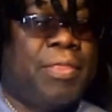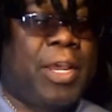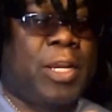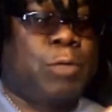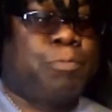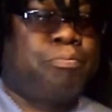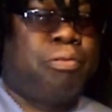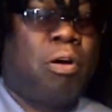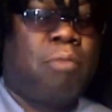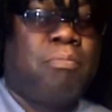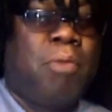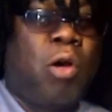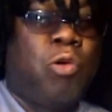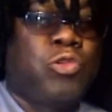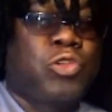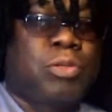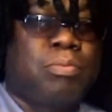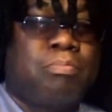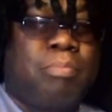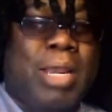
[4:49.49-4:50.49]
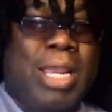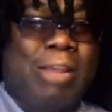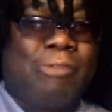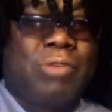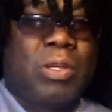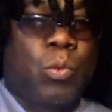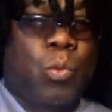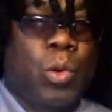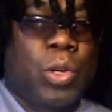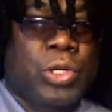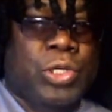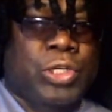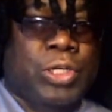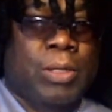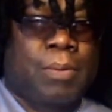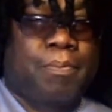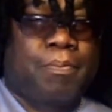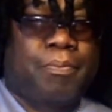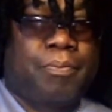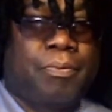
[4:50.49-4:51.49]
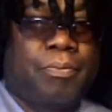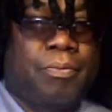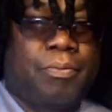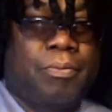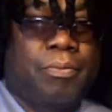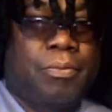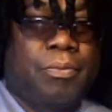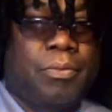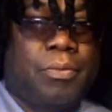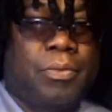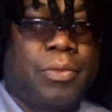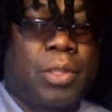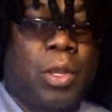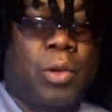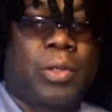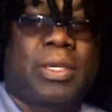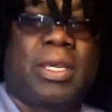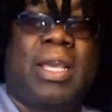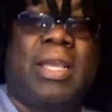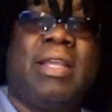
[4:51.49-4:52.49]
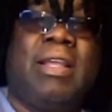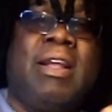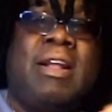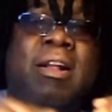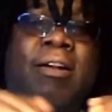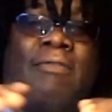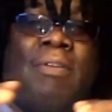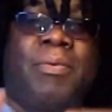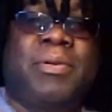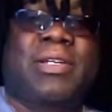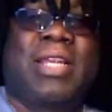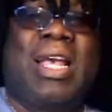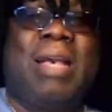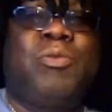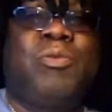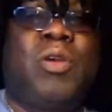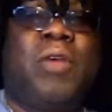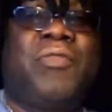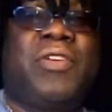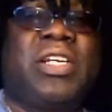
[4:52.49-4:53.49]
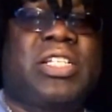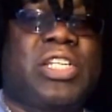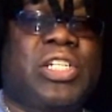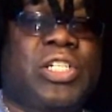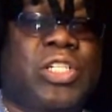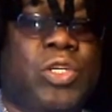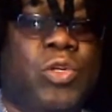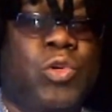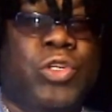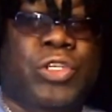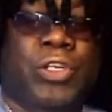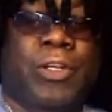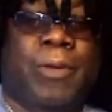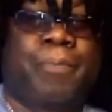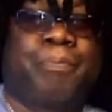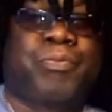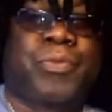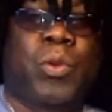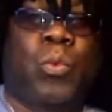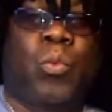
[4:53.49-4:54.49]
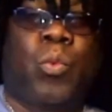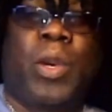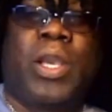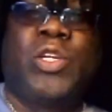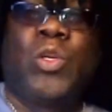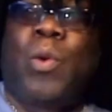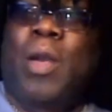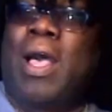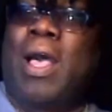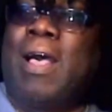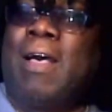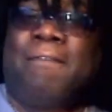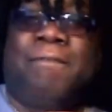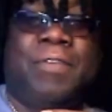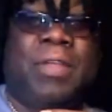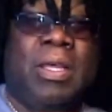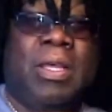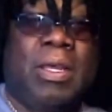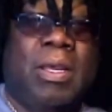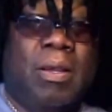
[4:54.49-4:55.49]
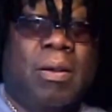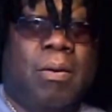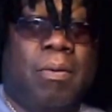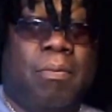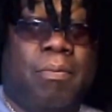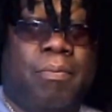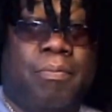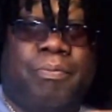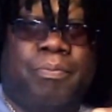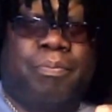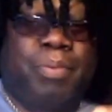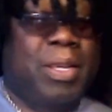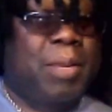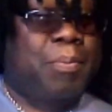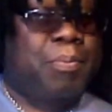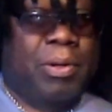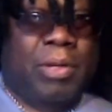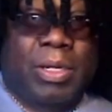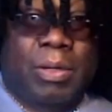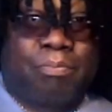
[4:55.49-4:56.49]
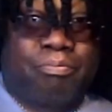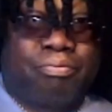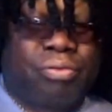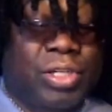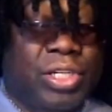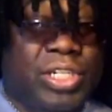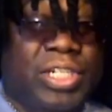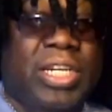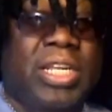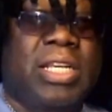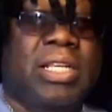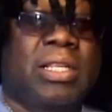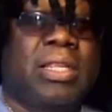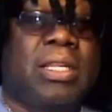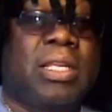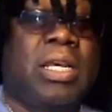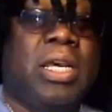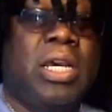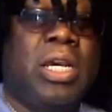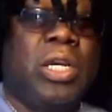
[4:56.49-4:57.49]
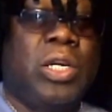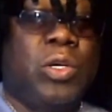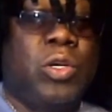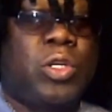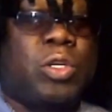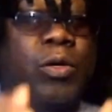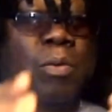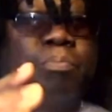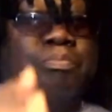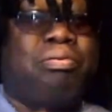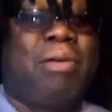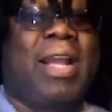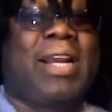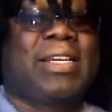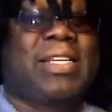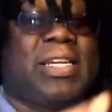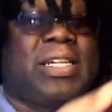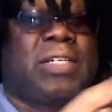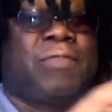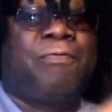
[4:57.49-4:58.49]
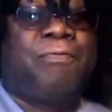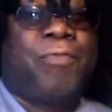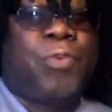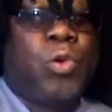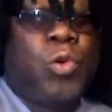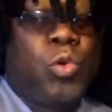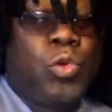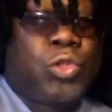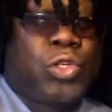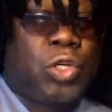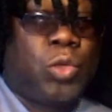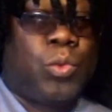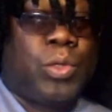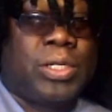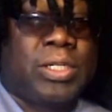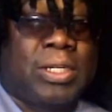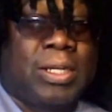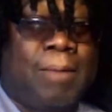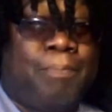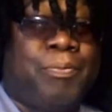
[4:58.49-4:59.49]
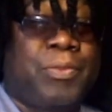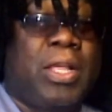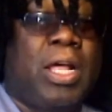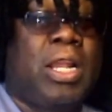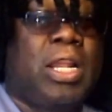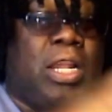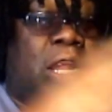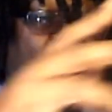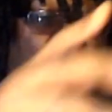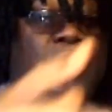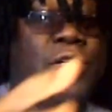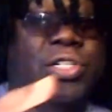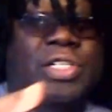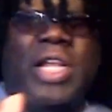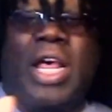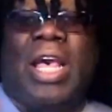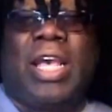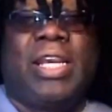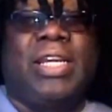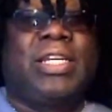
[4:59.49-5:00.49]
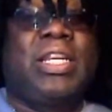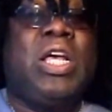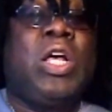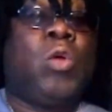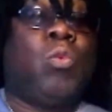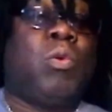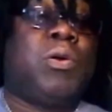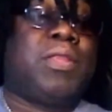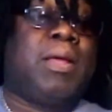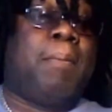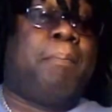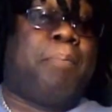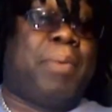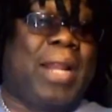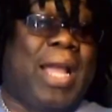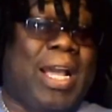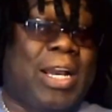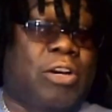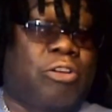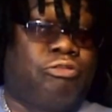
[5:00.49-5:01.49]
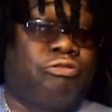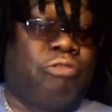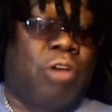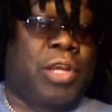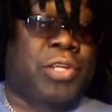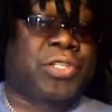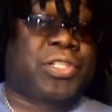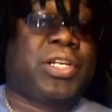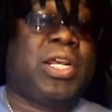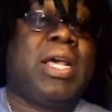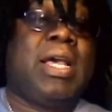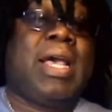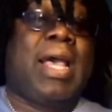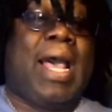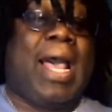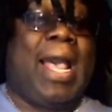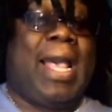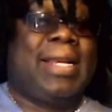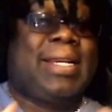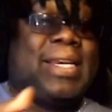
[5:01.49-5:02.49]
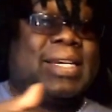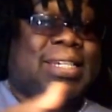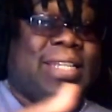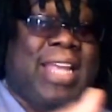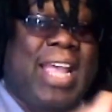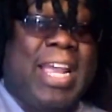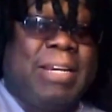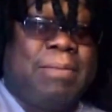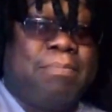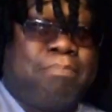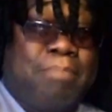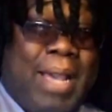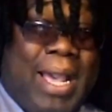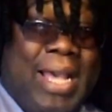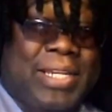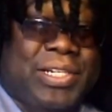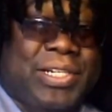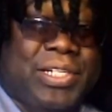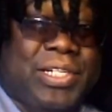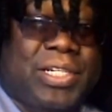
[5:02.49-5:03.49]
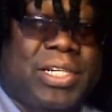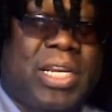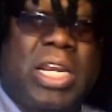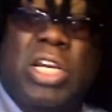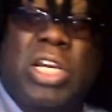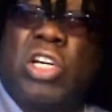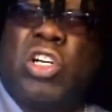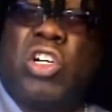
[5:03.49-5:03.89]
that promotes Mary worship, okay, from the time you have an institution where you have people in Brazil who can practice voodooism alongside with a black cross and attend mass,